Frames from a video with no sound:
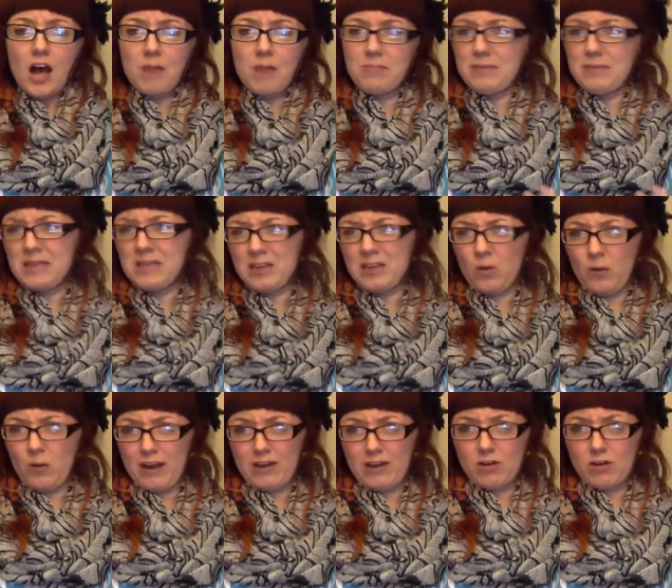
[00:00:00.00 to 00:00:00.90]
Being a
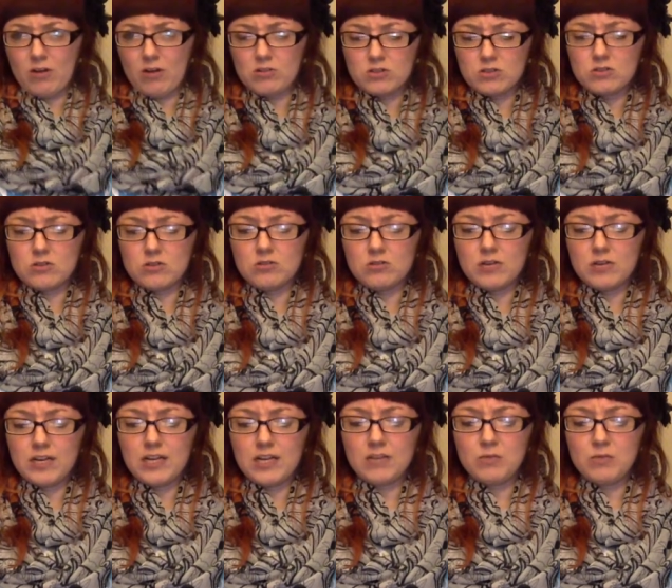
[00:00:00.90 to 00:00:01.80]
writer also
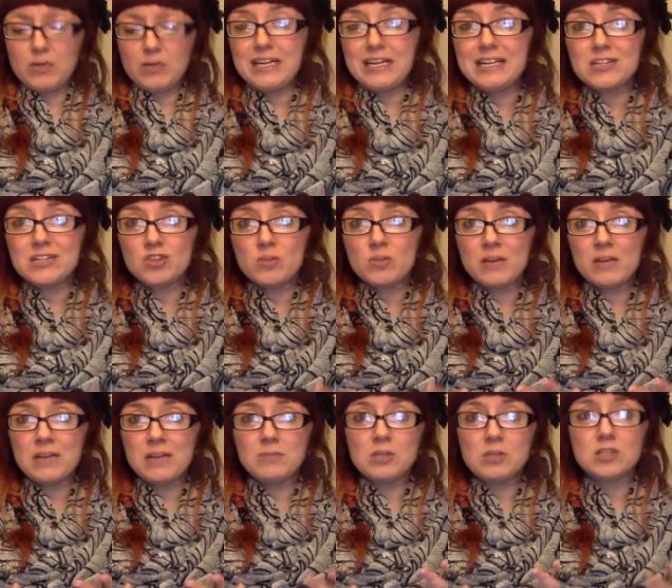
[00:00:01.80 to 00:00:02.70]
and reading so
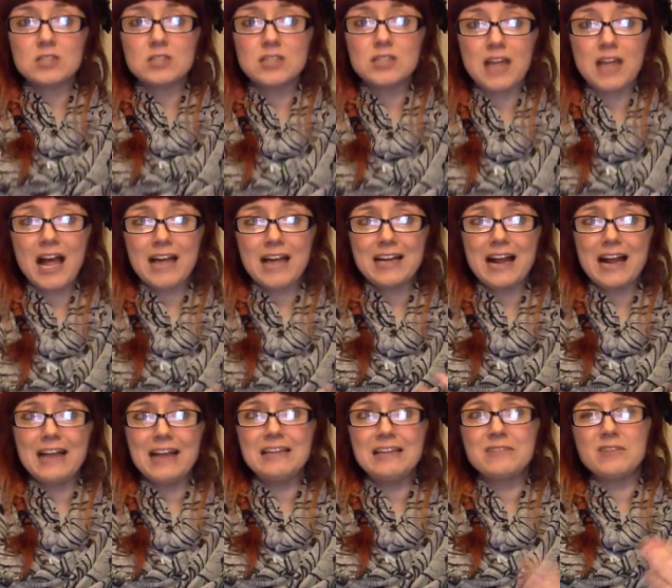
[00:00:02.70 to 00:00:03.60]
many books, that I
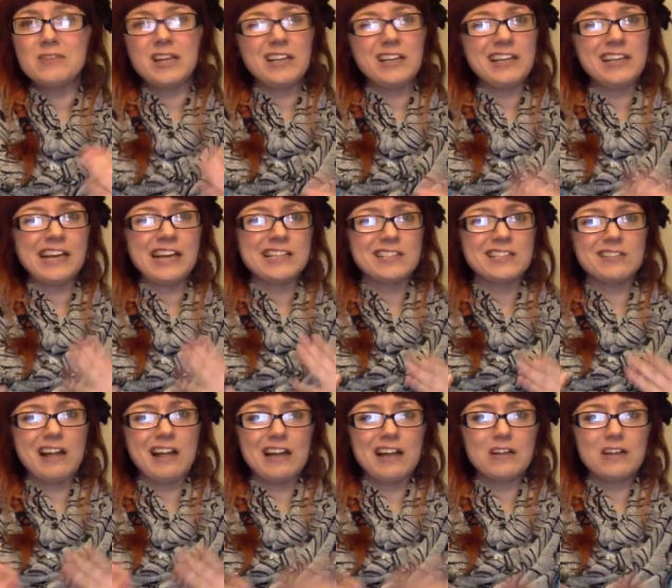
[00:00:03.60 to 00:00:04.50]
kind of can guess a
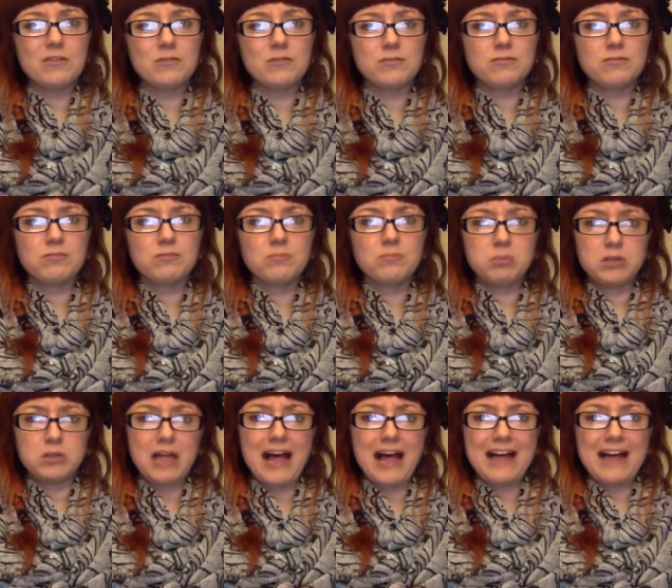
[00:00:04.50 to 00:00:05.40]
lot of
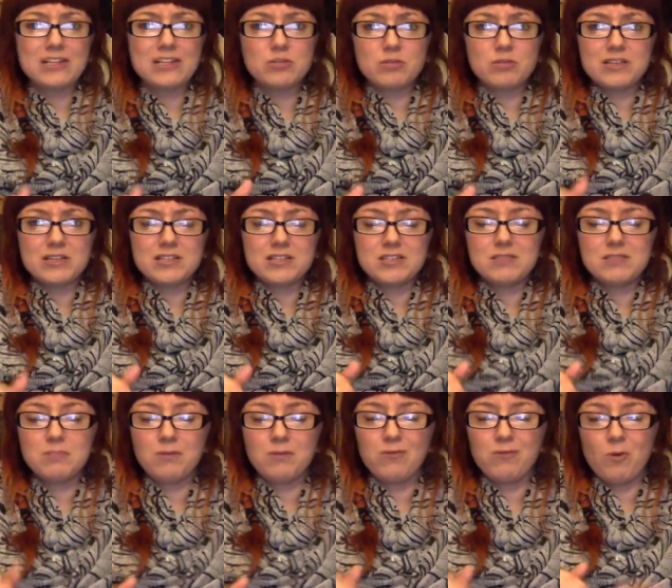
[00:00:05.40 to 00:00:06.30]
plot twists
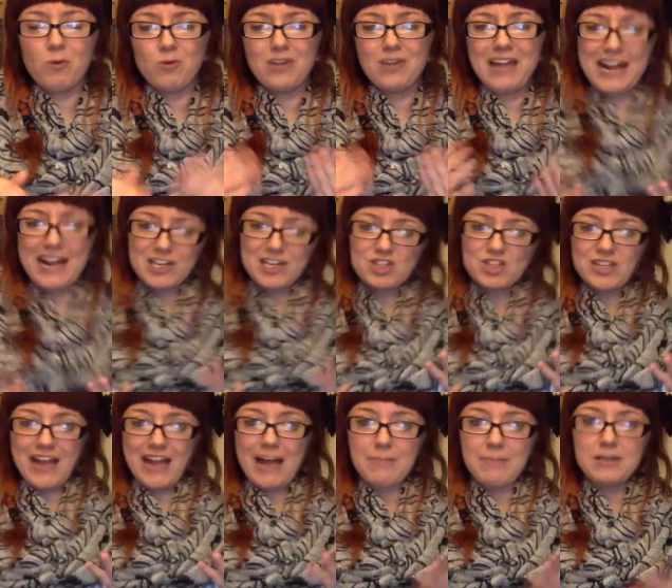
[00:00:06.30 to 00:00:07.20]
before they
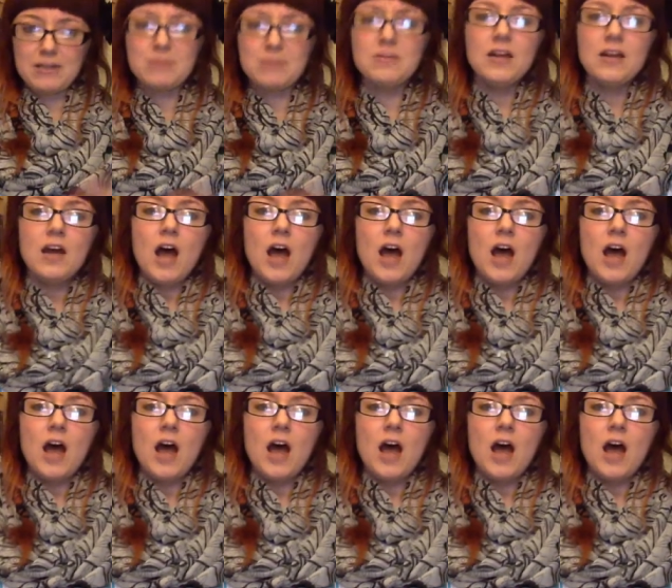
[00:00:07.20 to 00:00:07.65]
actually happen.